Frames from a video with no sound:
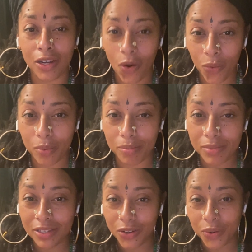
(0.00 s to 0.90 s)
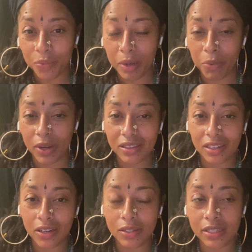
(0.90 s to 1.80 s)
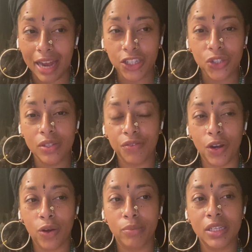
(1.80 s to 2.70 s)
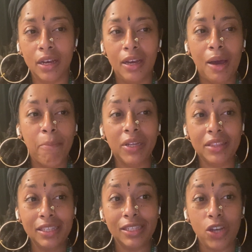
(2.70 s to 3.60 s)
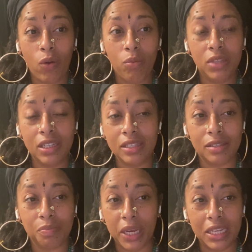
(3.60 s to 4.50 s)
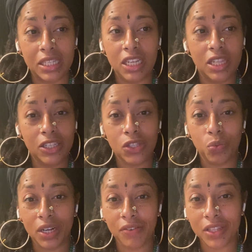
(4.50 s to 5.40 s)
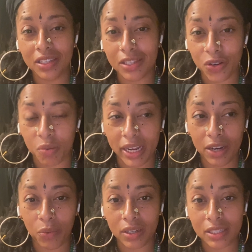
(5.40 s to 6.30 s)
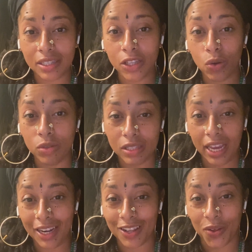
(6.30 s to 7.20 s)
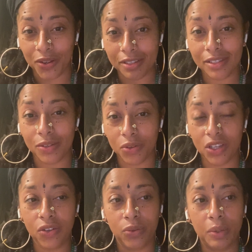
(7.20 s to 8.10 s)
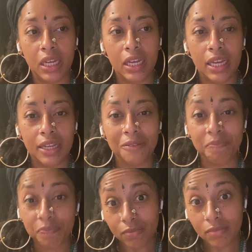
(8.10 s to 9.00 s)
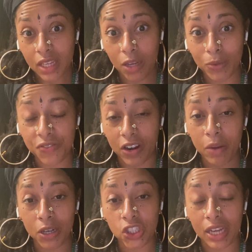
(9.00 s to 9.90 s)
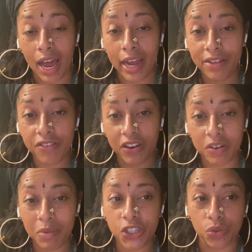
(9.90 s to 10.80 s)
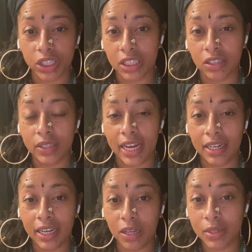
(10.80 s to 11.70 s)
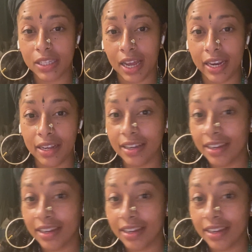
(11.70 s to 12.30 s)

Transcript: gnomes. You know, people get the little statues of gnomes. But this gnome, this pixie, this whatever this little man was, this little Santa Claus, so cute, he was very much alive, very much real, and he was like